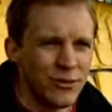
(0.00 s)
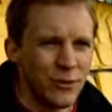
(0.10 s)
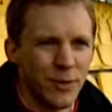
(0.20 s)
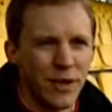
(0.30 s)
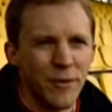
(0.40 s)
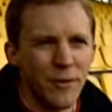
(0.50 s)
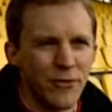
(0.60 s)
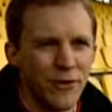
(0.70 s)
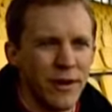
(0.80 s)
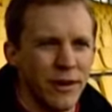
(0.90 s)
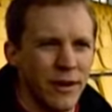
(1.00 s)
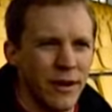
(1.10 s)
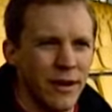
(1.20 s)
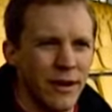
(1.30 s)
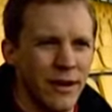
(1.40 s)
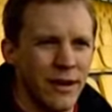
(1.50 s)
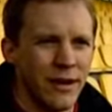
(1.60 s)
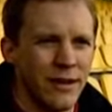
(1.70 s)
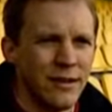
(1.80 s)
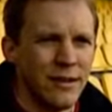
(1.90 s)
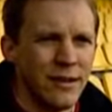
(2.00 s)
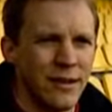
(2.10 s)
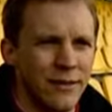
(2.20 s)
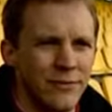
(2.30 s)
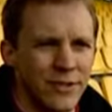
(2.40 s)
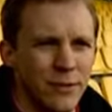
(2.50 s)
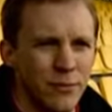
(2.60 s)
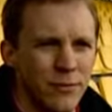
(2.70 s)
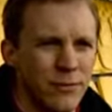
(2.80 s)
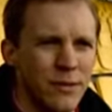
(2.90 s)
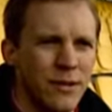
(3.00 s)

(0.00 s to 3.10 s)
To become a friend and uh, have some